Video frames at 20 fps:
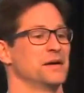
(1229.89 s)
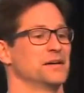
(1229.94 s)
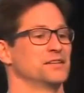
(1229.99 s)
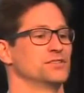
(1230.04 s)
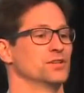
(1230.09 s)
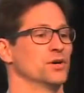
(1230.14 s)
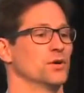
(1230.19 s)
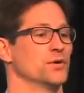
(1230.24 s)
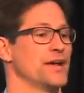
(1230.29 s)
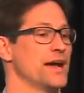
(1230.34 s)

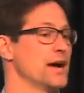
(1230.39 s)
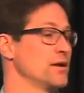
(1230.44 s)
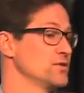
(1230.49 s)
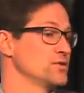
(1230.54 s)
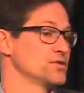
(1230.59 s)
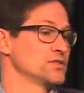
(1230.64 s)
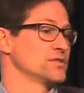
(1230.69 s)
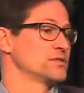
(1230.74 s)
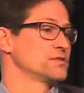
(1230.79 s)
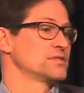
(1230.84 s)
So now you
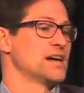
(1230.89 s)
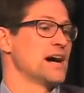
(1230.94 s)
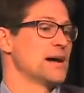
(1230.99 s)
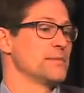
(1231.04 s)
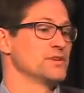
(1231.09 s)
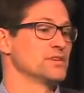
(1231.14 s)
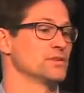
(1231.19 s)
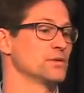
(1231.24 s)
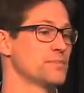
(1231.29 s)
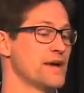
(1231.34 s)
just
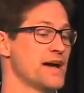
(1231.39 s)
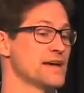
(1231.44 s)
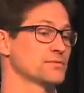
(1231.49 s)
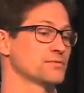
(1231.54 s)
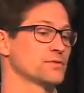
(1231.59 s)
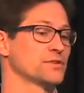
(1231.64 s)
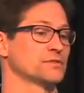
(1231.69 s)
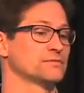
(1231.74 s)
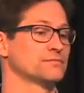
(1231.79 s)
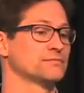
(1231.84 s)
type in your
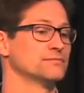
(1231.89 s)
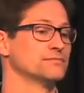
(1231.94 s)
password.